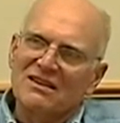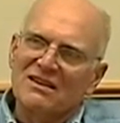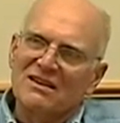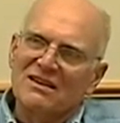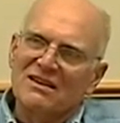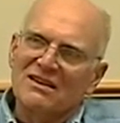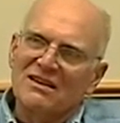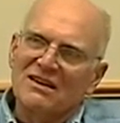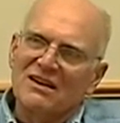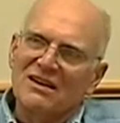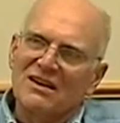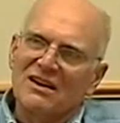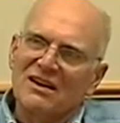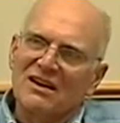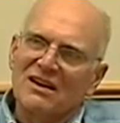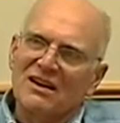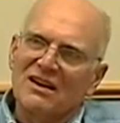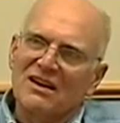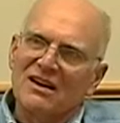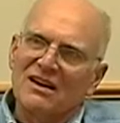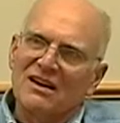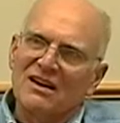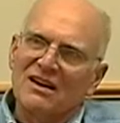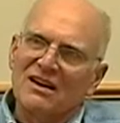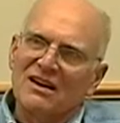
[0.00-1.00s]
Not in
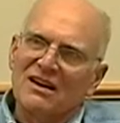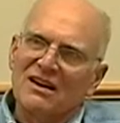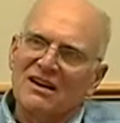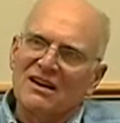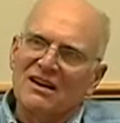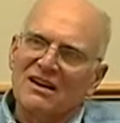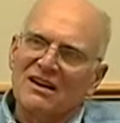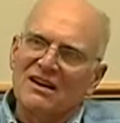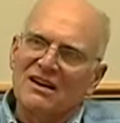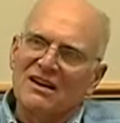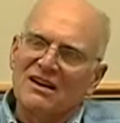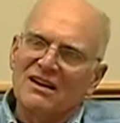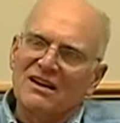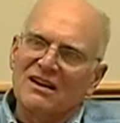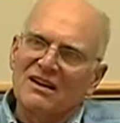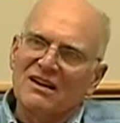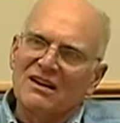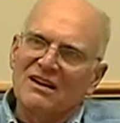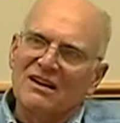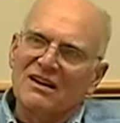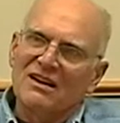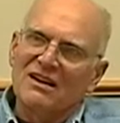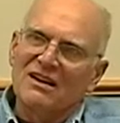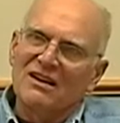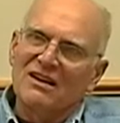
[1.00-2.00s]
all of Vietnam, just where you
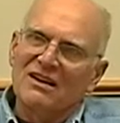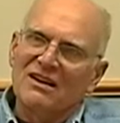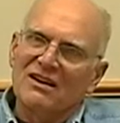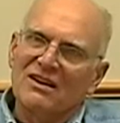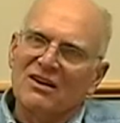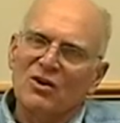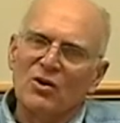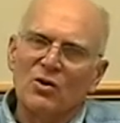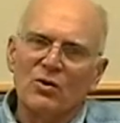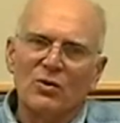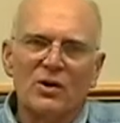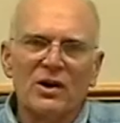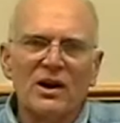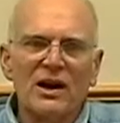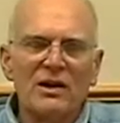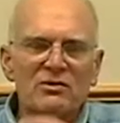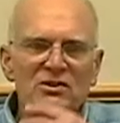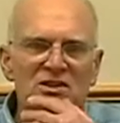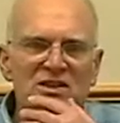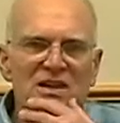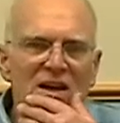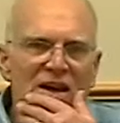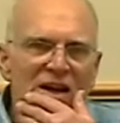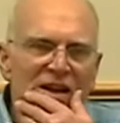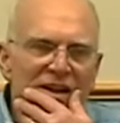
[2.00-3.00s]
were at. Oh, where I
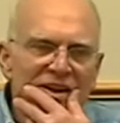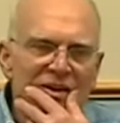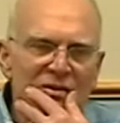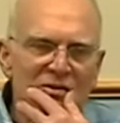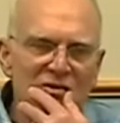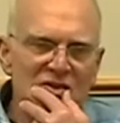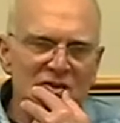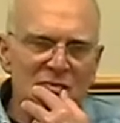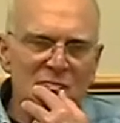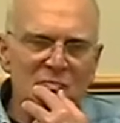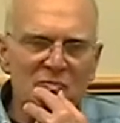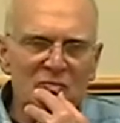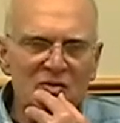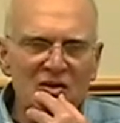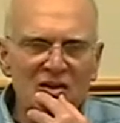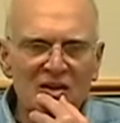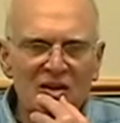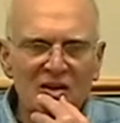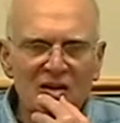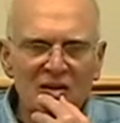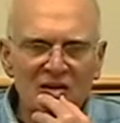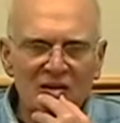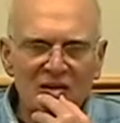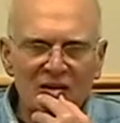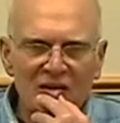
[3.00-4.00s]
was at. That was a big
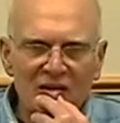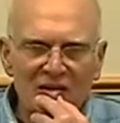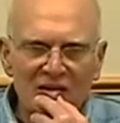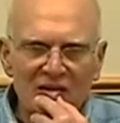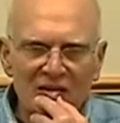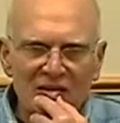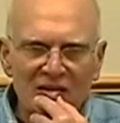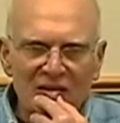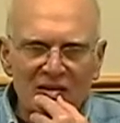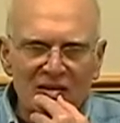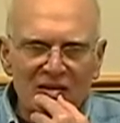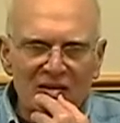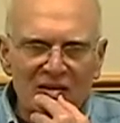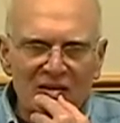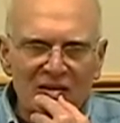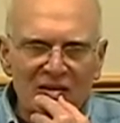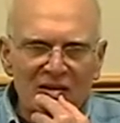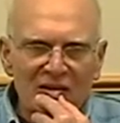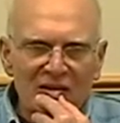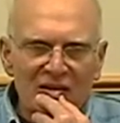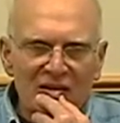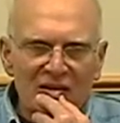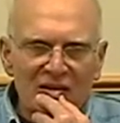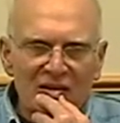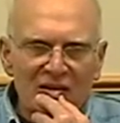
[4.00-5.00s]
area.
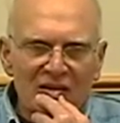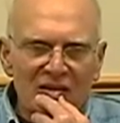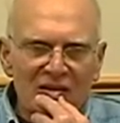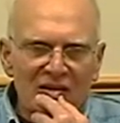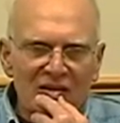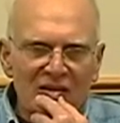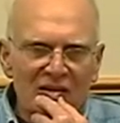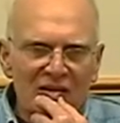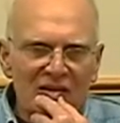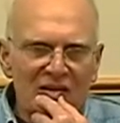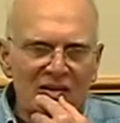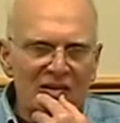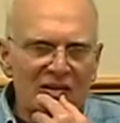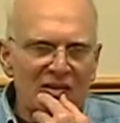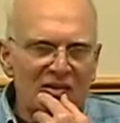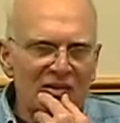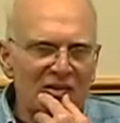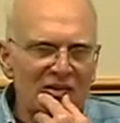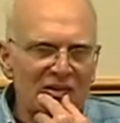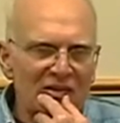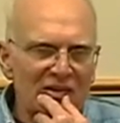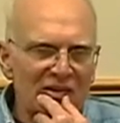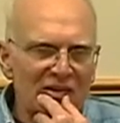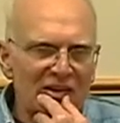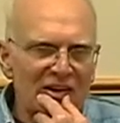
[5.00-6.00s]

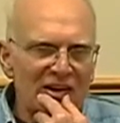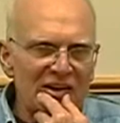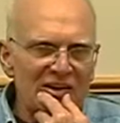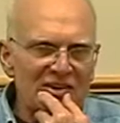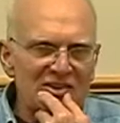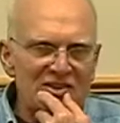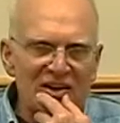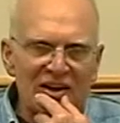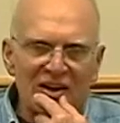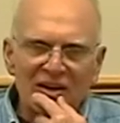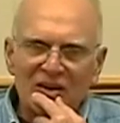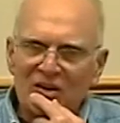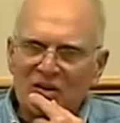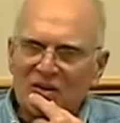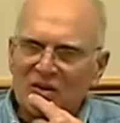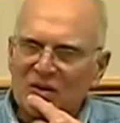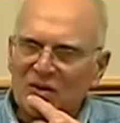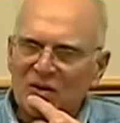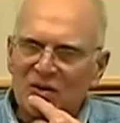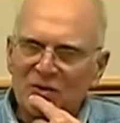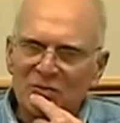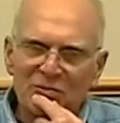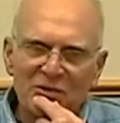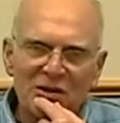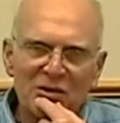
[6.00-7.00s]
Oh gosh, I don't
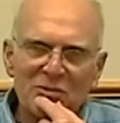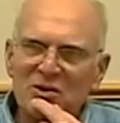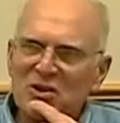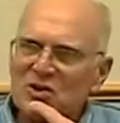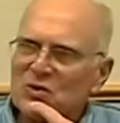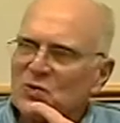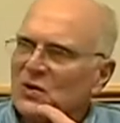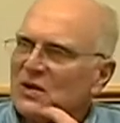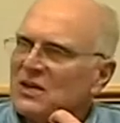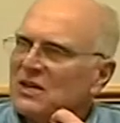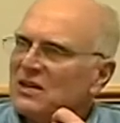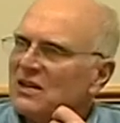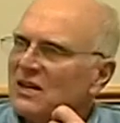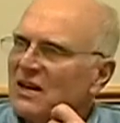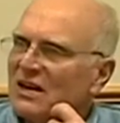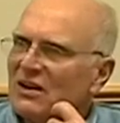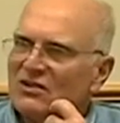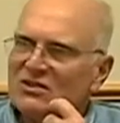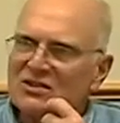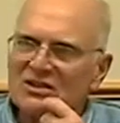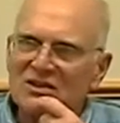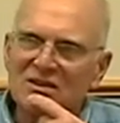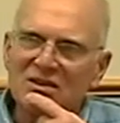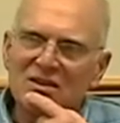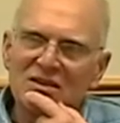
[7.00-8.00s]
know. Maybe twenty
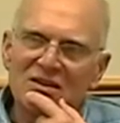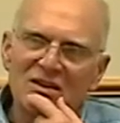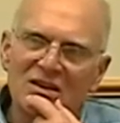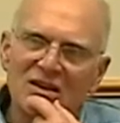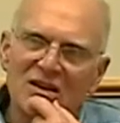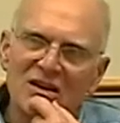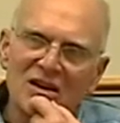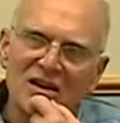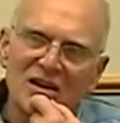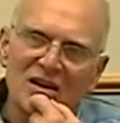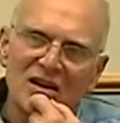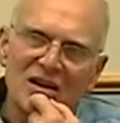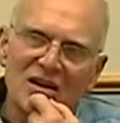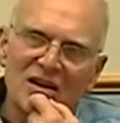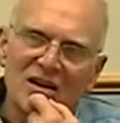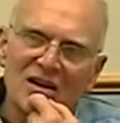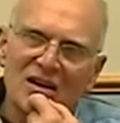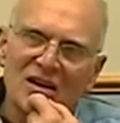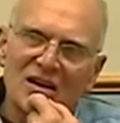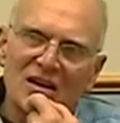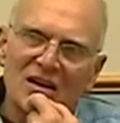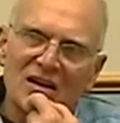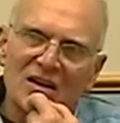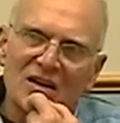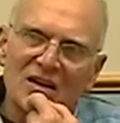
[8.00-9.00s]
thousand. Twenty
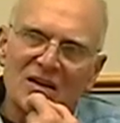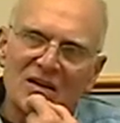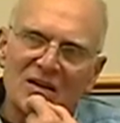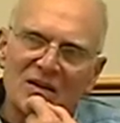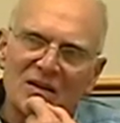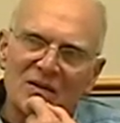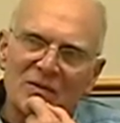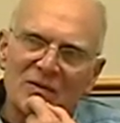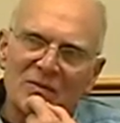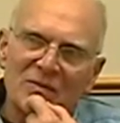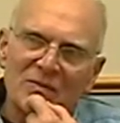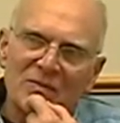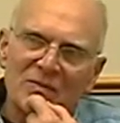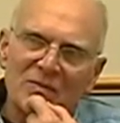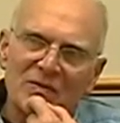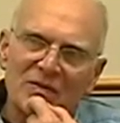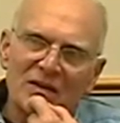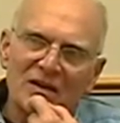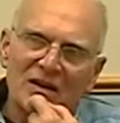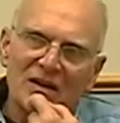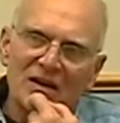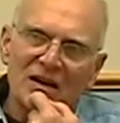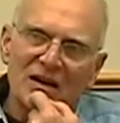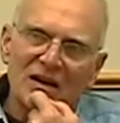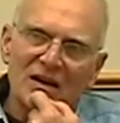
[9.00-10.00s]
thousand, just that
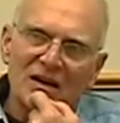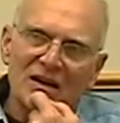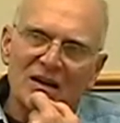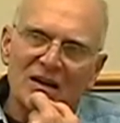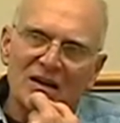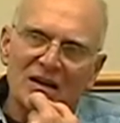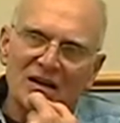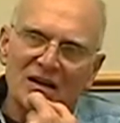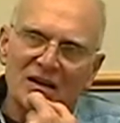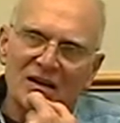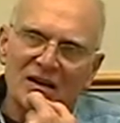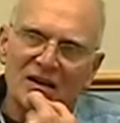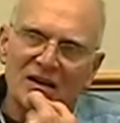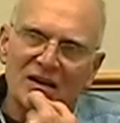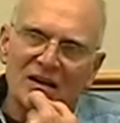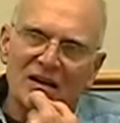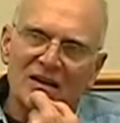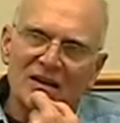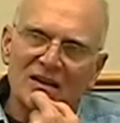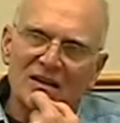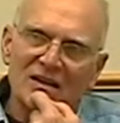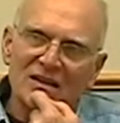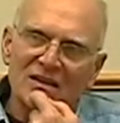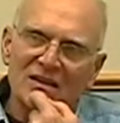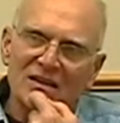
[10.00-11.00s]
little yeah. area yeah.
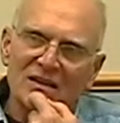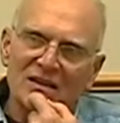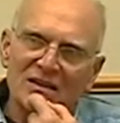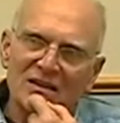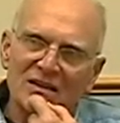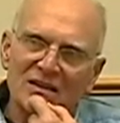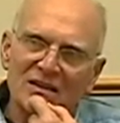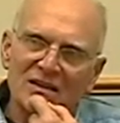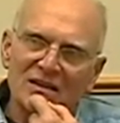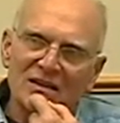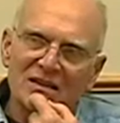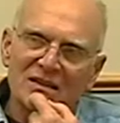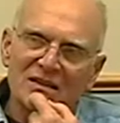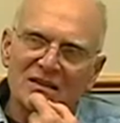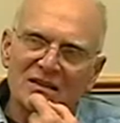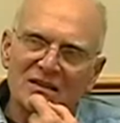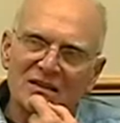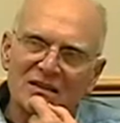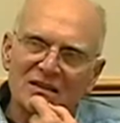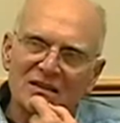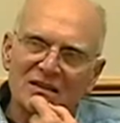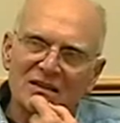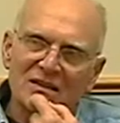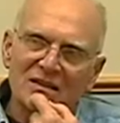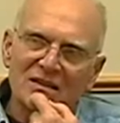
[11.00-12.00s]
You said they had a hospital
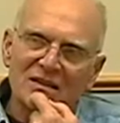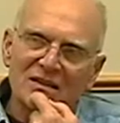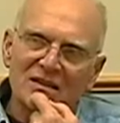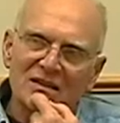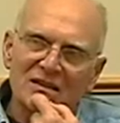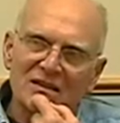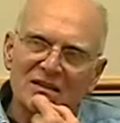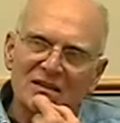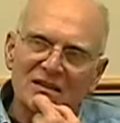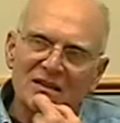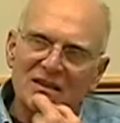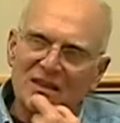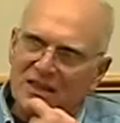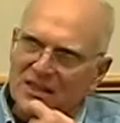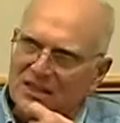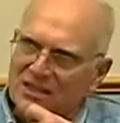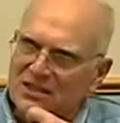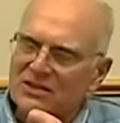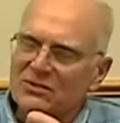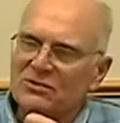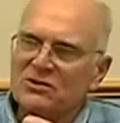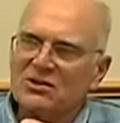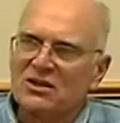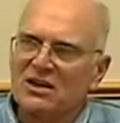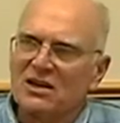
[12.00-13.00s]
there? yes,
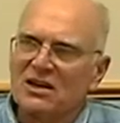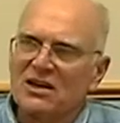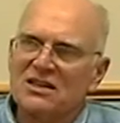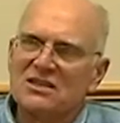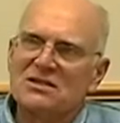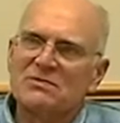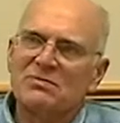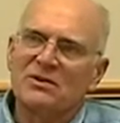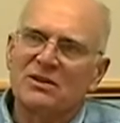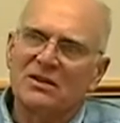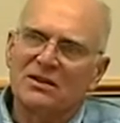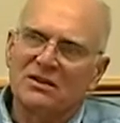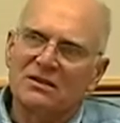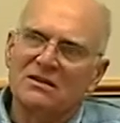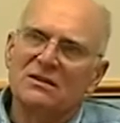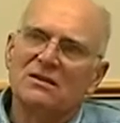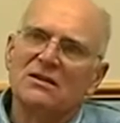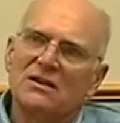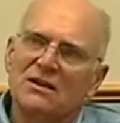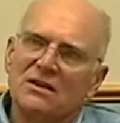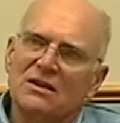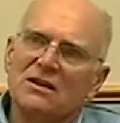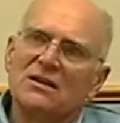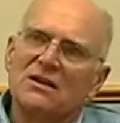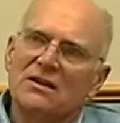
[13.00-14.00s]
there was a hospital.
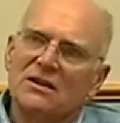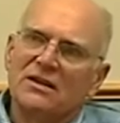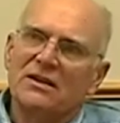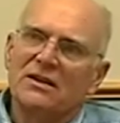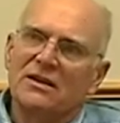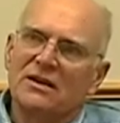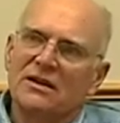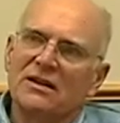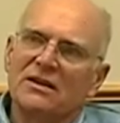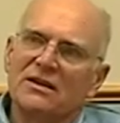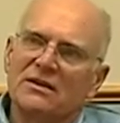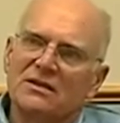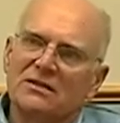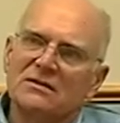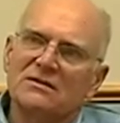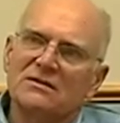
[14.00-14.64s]
Yeah.